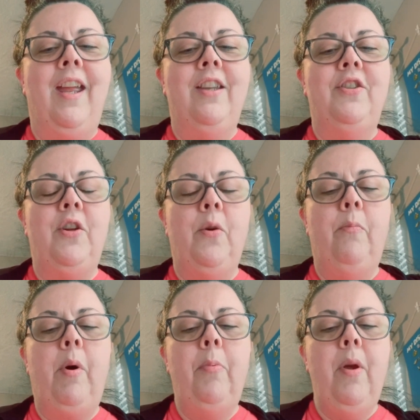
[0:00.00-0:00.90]
So
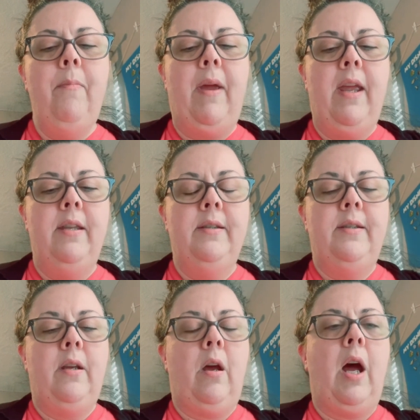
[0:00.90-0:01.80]
ballpoint
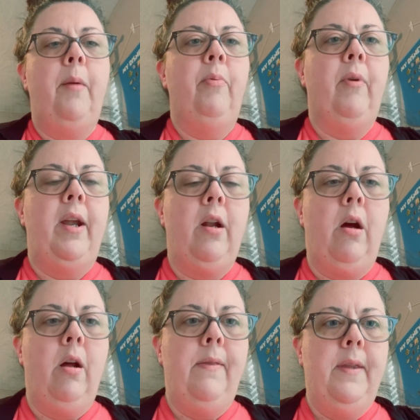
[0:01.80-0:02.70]
pens operate
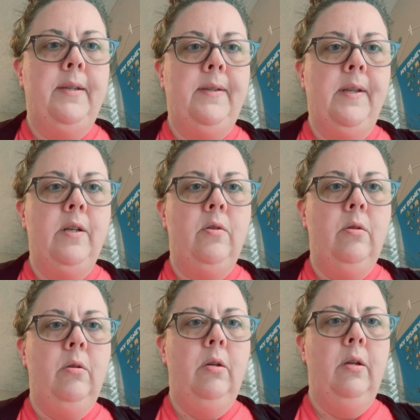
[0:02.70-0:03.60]
on this
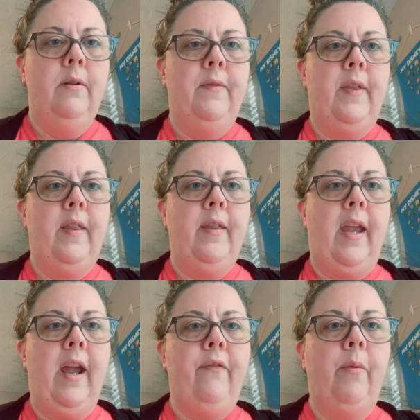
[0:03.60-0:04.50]
little,
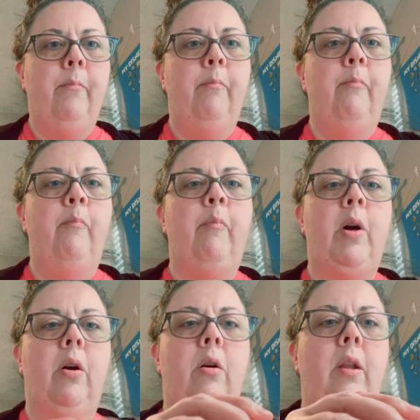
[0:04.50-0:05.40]
they have a
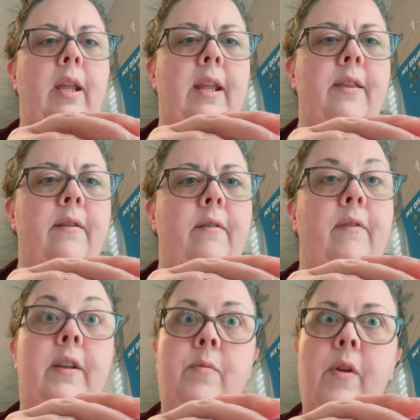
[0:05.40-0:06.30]
ball in
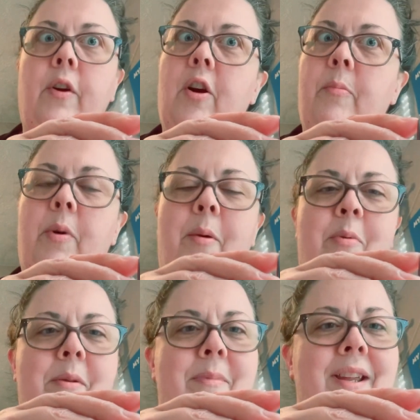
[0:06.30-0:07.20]
that's why they're called
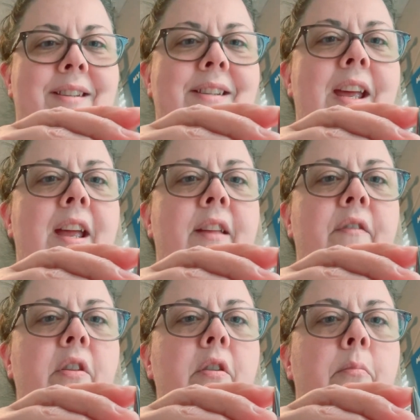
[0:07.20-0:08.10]
ballpoint pens.
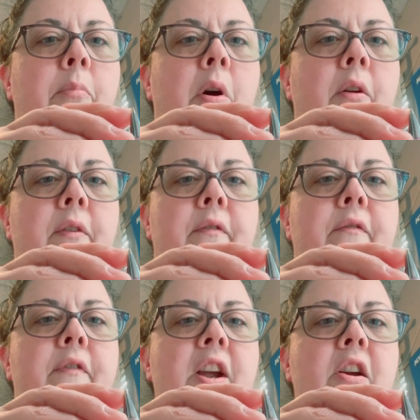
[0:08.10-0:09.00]
A little ball in the
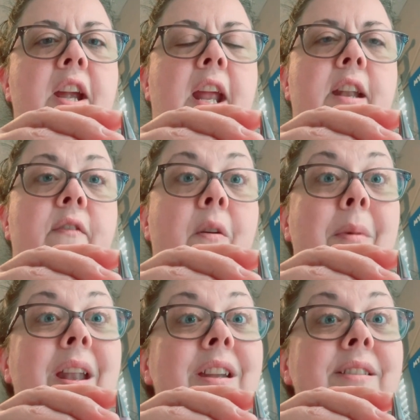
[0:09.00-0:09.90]
very end of them,
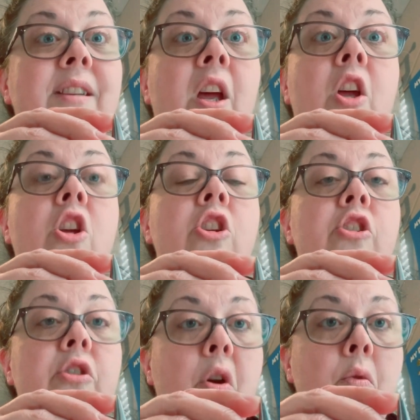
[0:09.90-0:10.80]
and it's
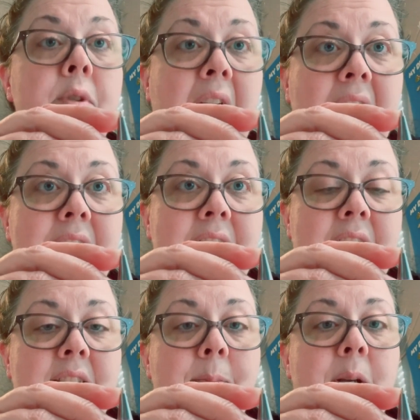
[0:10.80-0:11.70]
so
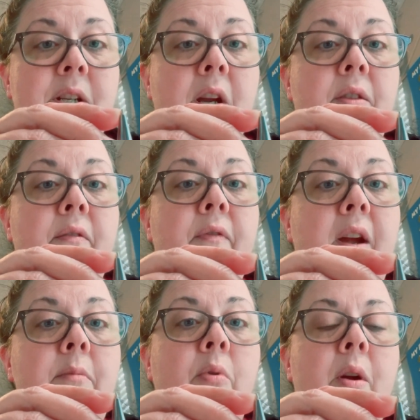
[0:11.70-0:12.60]
tiny, especially on the
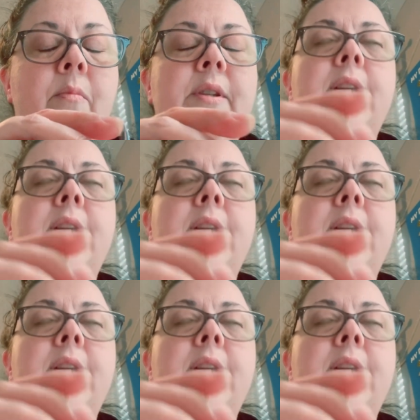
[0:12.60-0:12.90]
fine point ones,